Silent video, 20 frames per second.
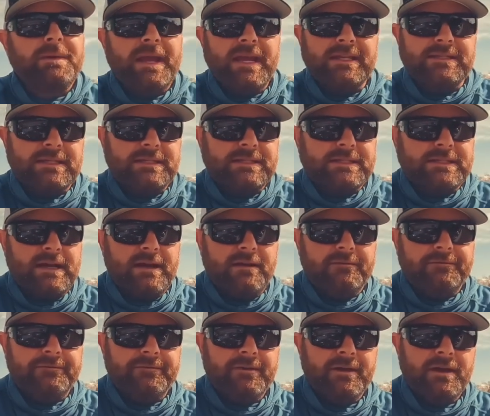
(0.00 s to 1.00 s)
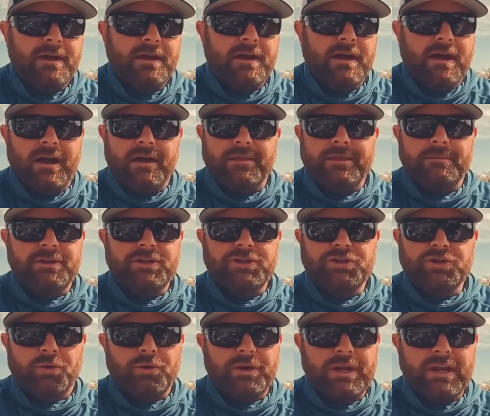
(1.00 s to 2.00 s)
baits and stuff, uh, the
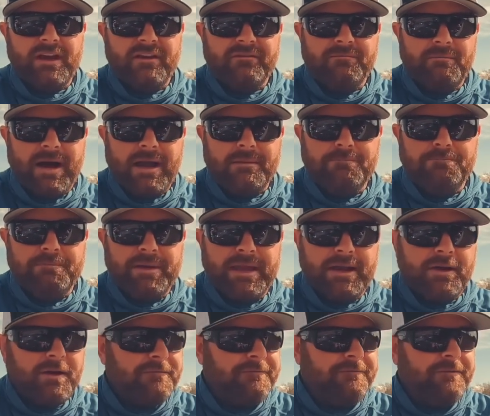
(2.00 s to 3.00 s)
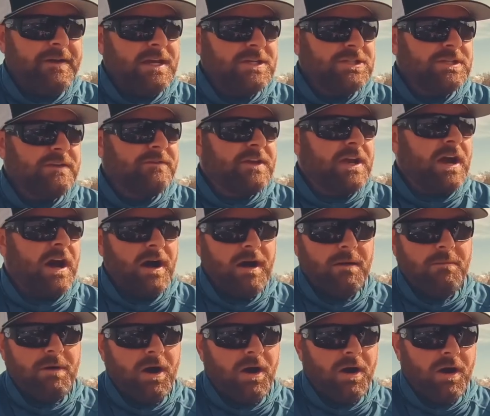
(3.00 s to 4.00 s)
majority of my bigger fish have
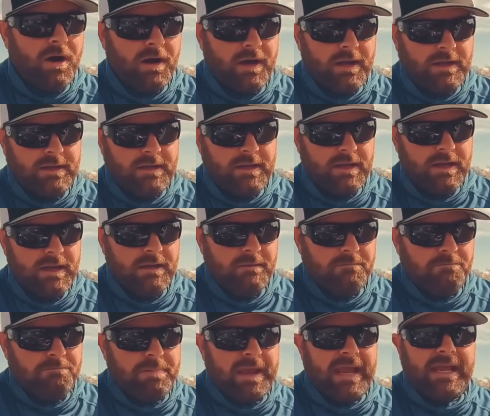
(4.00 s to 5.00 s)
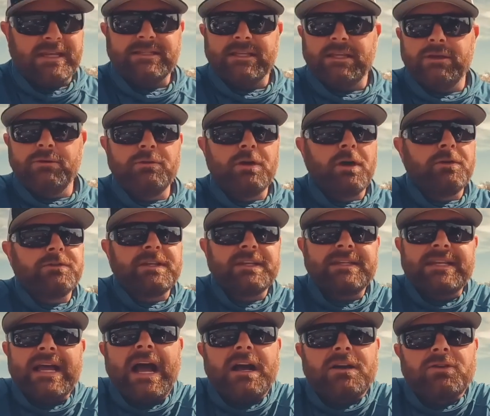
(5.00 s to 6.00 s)
come on baits that you can go to the
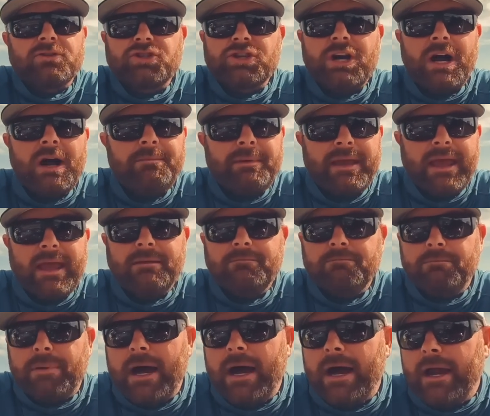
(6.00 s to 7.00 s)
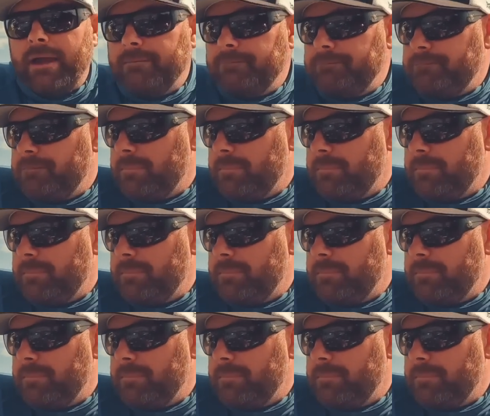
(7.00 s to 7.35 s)
tackle shop and buy.